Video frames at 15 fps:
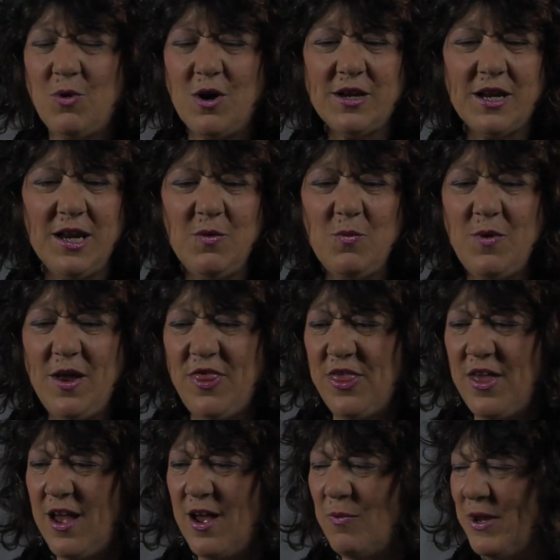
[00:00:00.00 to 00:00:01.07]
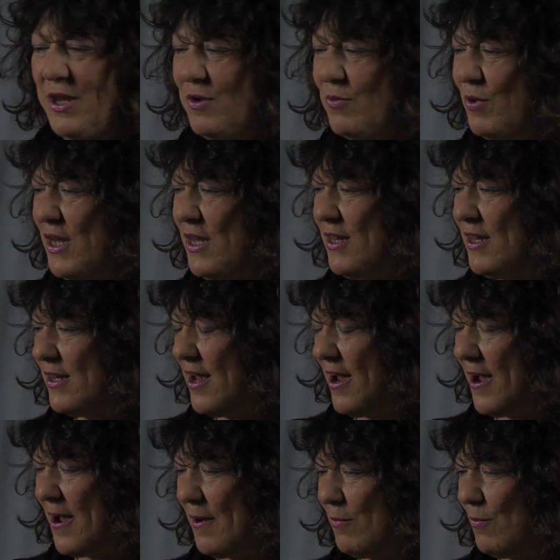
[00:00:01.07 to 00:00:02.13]
working with, uh, we, we
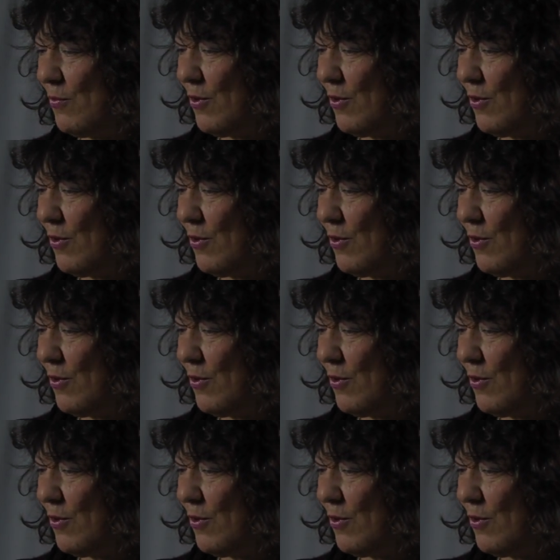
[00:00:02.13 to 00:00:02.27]
uh,